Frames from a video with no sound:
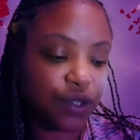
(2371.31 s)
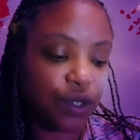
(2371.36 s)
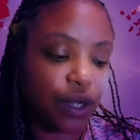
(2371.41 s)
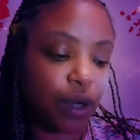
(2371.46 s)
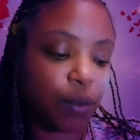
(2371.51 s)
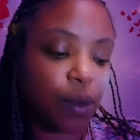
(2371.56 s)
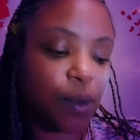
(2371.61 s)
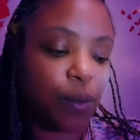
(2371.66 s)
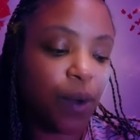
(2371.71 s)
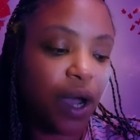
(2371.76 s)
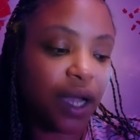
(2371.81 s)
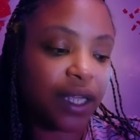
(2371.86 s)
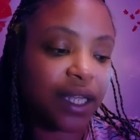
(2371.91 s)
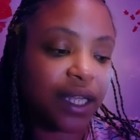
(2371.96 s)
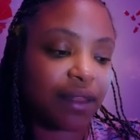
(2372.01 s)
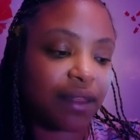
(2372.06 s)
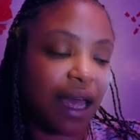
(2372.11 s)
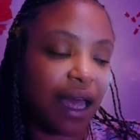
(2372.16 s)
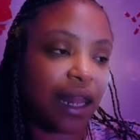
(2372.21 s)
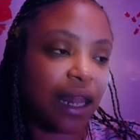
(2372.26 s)
You know, we're
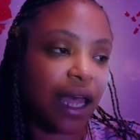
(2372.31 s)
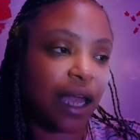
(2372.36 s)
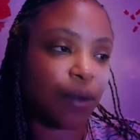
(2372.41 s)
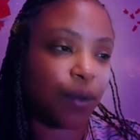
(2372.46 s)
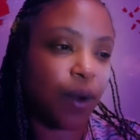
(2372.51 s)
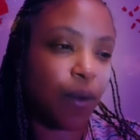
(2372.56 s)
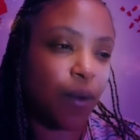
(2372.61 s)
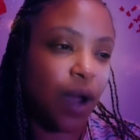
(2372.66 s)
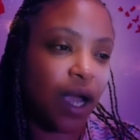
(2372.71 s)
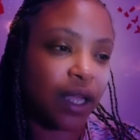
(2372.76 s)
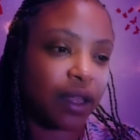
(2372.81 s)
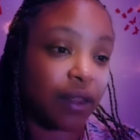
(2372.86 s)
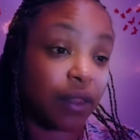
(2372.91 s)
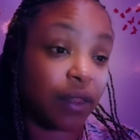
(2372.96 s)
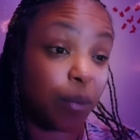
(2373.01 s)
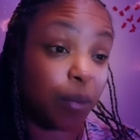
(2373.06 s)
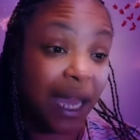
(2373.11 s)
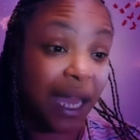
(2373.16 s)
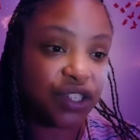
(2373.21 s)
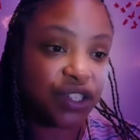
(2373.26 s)
working that light, we're working
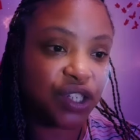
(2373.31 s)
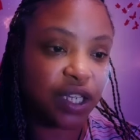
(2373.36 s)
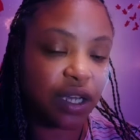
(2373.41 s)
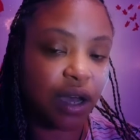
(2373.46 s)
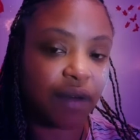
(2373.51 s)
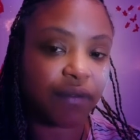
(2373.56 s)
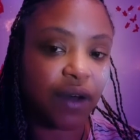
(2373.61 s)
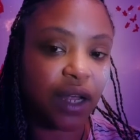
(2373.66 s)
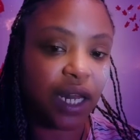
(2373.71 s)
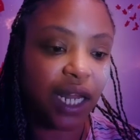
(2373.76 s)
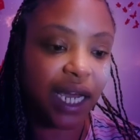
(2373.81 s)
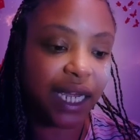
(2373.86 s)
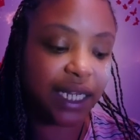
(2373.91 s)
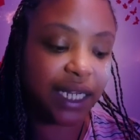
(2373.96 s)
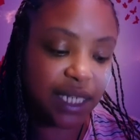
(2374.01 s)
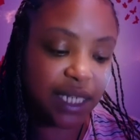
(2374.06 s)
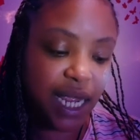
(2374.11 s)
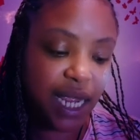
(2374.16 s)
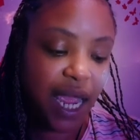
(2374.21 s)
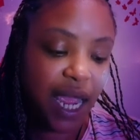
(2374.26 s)
the magic of our
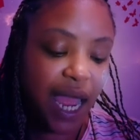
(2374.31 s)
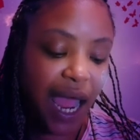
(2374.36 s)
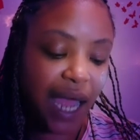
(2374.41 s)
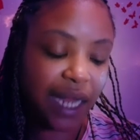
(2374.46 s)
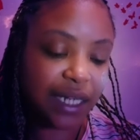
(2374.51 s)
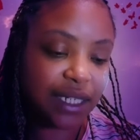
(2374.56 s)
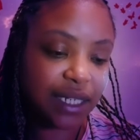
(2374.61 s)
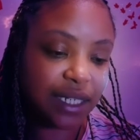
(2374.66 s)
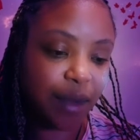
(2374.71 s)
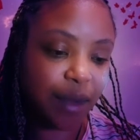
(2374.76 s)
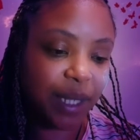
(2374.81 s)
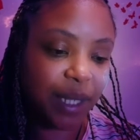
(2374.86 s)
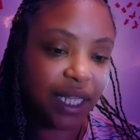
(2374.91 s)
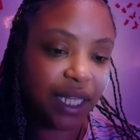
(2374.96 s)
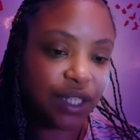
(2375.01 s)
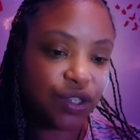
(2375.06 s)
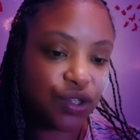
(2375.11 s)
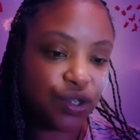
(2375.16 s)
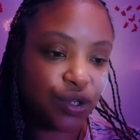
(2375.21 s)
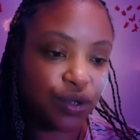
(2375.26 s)
light, and coming
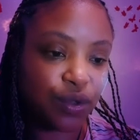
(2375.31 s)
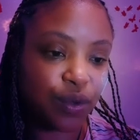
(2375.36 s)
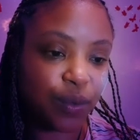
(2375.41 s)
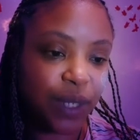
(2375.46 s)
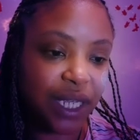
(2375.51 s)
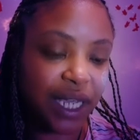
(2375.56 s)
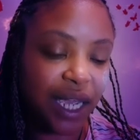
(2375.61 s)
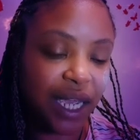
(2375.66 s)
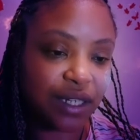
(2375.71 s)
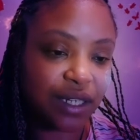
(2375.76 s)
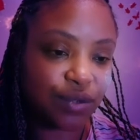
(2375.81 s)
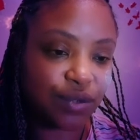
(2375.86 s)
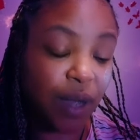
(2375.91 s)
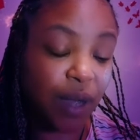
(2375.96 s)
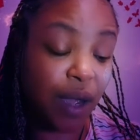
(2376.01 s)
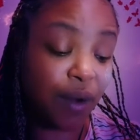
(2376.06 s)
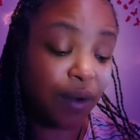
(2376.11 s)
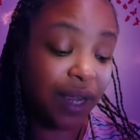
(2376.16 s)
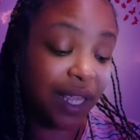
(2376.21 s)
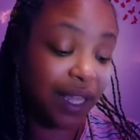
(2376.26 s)
into the weekend as
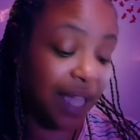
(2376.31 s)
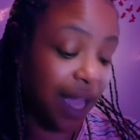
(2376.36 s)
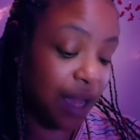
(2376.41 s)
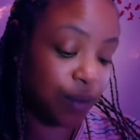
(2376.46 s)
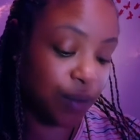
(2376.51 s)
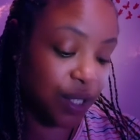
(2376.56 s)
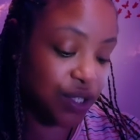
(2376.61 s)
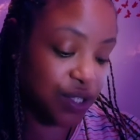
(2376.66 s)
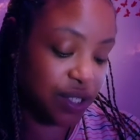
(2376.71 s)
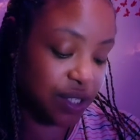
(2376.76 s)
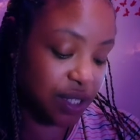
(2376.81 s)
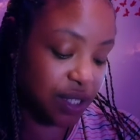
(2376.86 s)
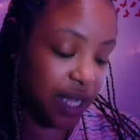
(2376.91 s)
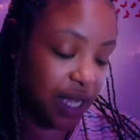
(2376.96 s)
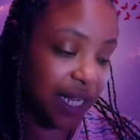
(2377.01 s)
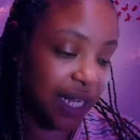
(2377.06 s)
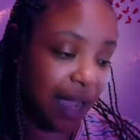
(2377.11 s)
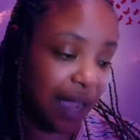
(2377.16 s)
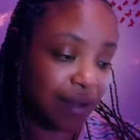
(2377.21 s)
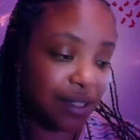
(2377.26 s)
well, again, we're just
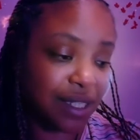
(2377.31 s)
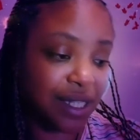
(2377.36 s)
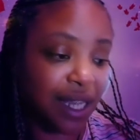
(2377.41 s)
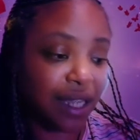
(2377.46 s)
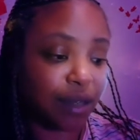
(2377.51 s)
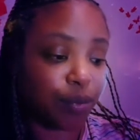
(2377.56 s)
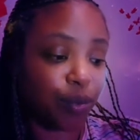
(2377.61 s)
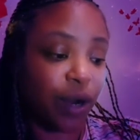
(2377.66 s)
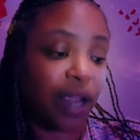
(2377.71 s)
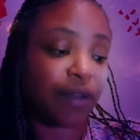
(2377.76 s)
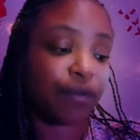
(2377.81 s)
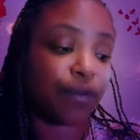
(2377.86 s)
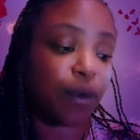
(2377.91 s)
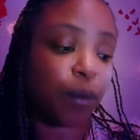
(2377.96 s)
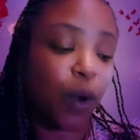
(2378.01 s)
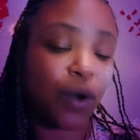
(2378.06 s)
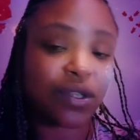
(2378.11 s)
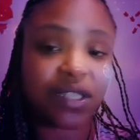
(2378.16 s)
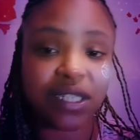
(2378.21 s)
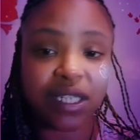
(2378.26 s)
learning how to take a break
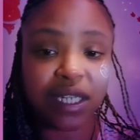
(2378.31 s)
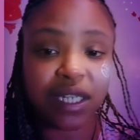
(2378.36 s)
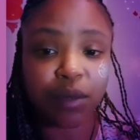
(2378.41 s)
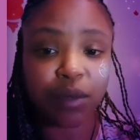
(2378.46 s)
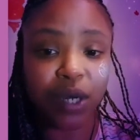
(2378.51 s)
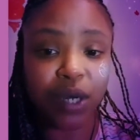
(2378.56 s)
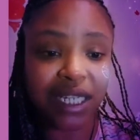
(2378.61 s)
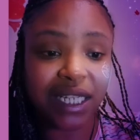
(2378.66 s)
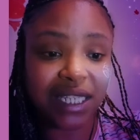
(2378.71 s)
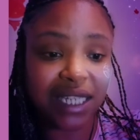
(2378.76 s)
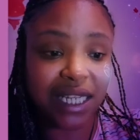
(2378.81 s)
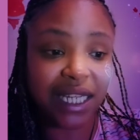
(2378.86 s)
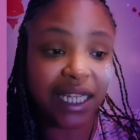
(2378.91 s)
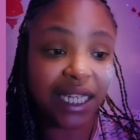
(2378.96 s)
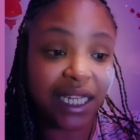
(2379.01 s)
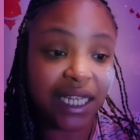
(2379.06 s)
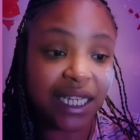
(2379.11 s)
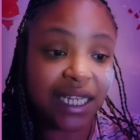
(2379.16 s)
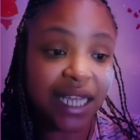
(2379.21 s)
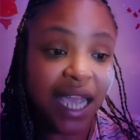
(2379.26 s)
from constantly wanting to
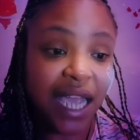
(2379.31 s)
lead